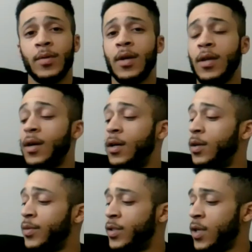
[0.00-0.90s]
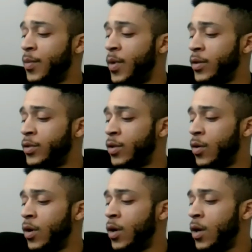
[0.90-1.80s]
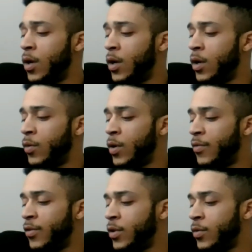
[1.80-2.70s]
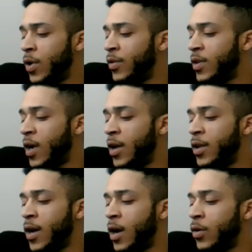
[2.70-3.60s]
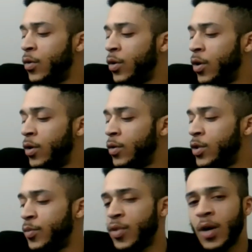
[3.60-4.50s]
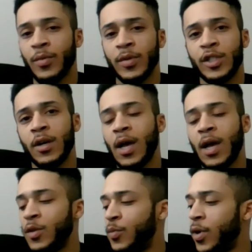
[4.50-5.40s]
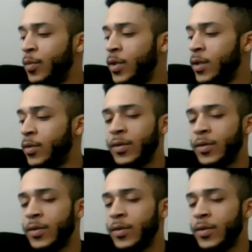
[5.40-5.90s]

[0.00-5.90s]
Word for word: yeah, yeah, yeah 100%, man. So whatever whatever diet you got going on, you should probably share that with the public.